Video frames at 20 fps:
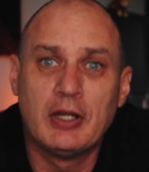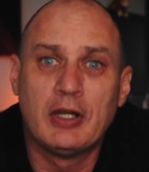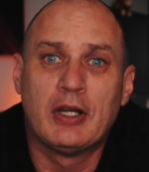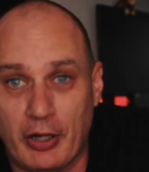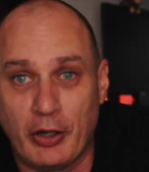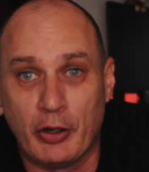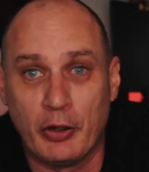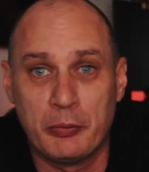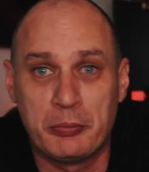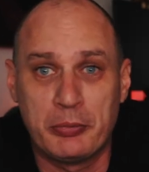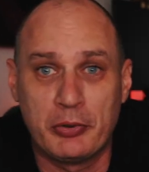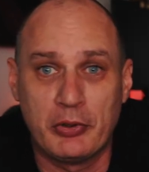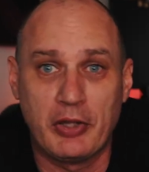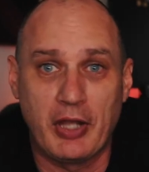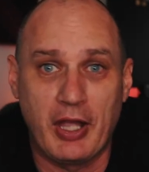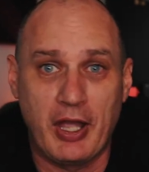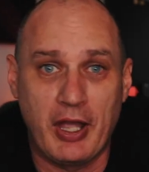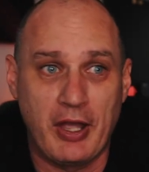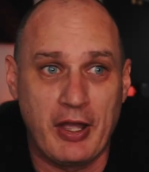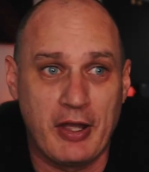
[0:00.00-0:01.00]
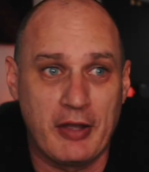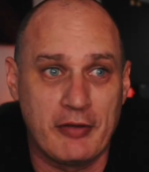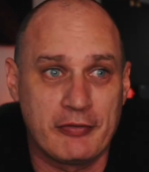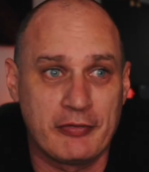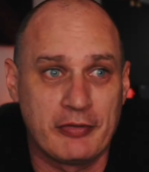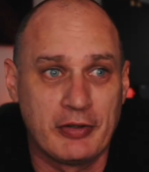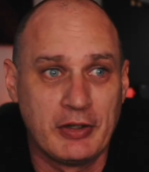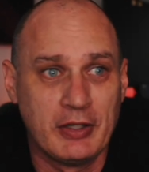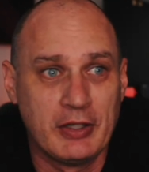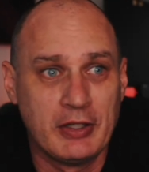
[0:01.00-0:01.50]
I hope you have
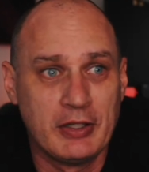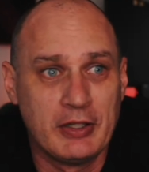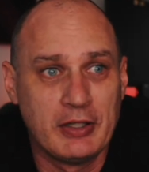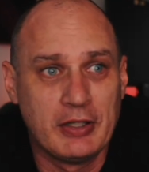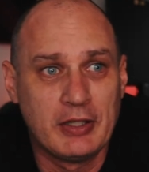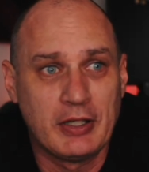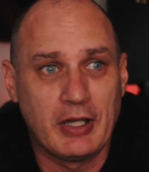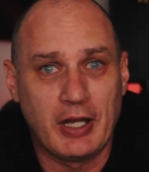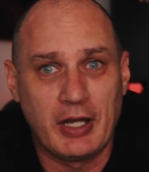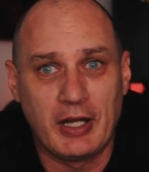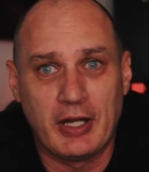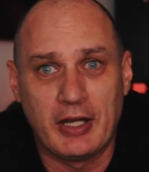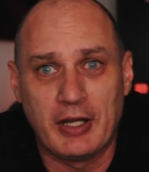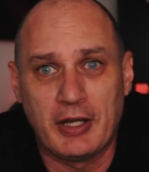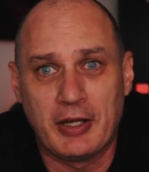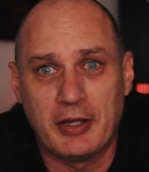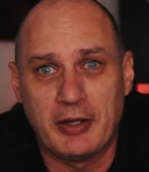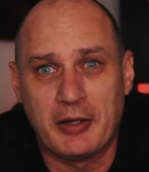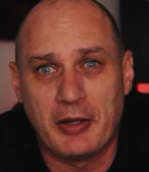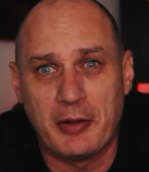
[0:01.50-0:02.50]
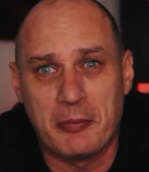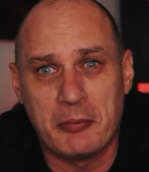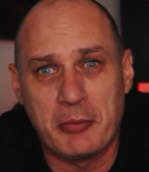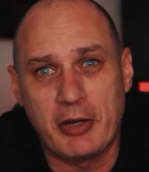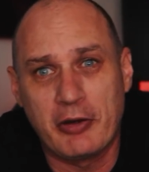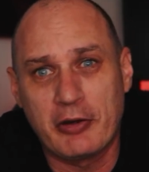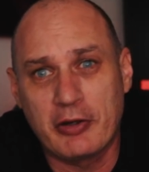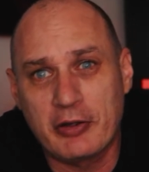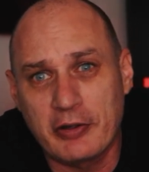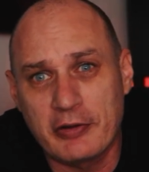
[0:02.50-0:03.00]
uh, a
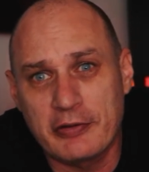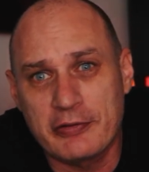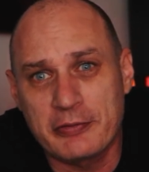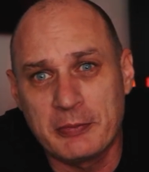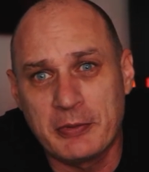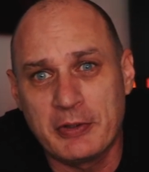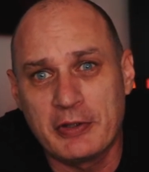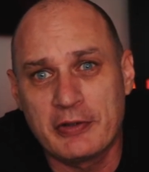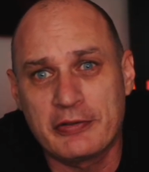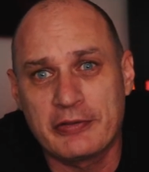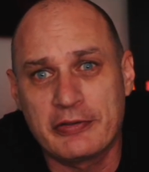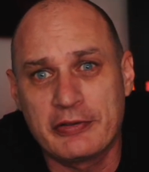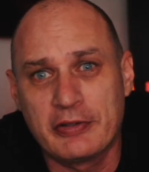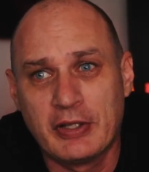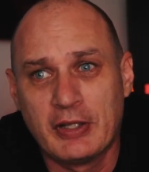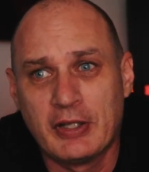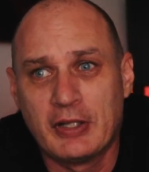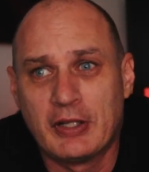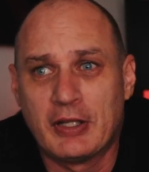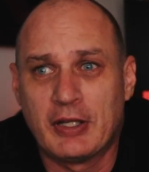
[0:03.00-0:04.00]
Merry Christmas.